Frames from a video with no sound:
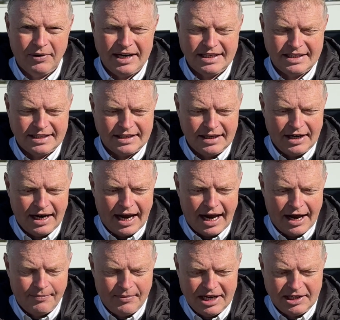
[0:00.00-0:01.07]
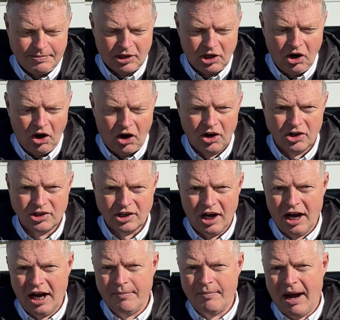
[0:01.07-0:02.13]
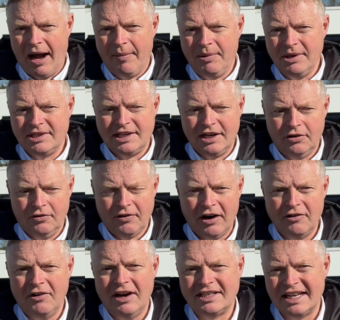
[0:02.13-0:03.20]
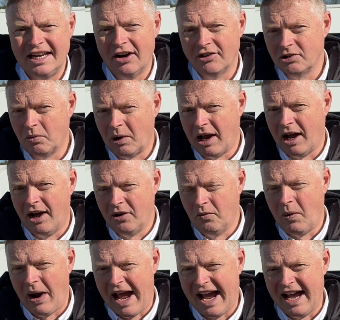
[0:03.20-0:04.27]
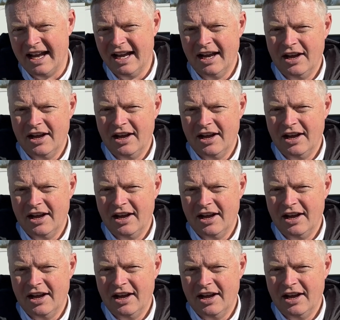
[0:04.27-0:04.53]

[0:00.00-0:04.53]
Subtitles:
is because up until very recently, I was unaware